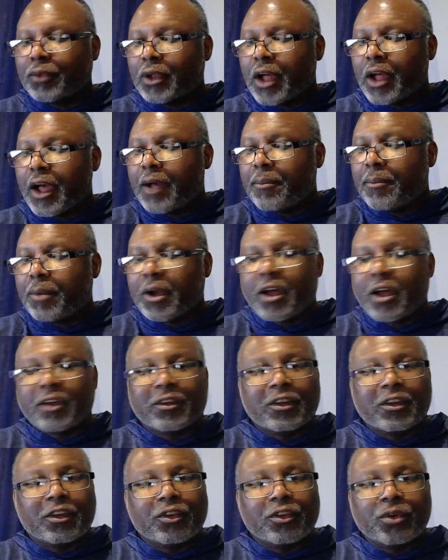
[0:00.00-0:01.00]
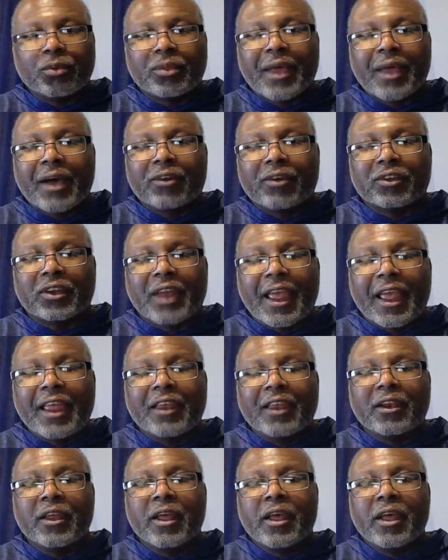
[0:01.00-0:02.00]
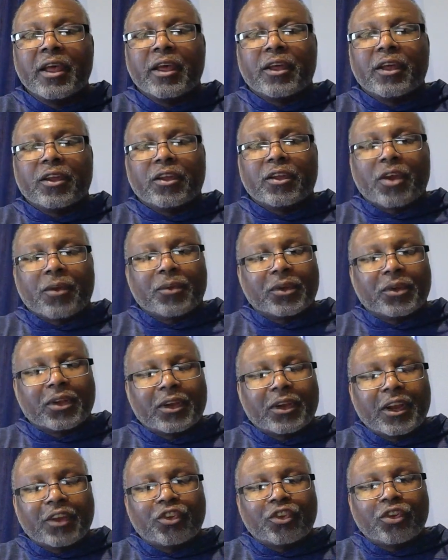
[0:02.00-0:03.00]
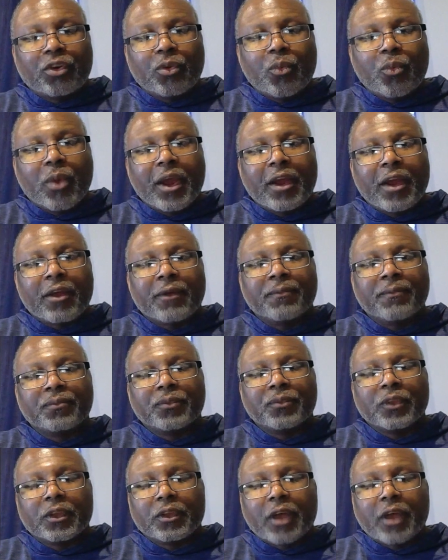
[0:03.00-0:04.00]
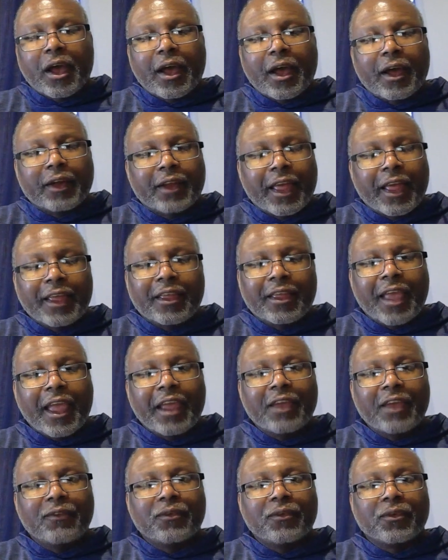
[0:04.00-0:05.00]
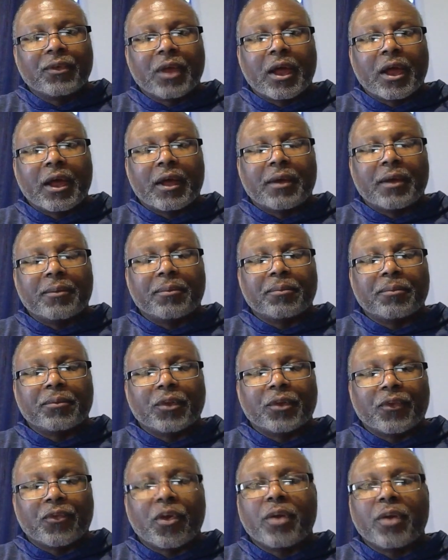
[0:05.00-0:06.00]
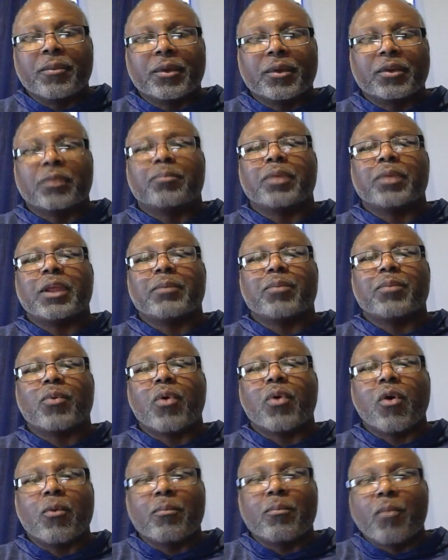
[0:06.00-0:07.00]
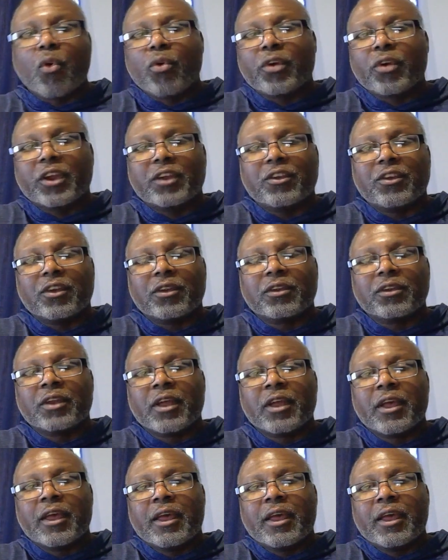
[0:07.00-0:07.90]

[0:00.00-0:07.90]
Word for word: Because in 2008, there was an issue where they gave deferments to people on mortgages,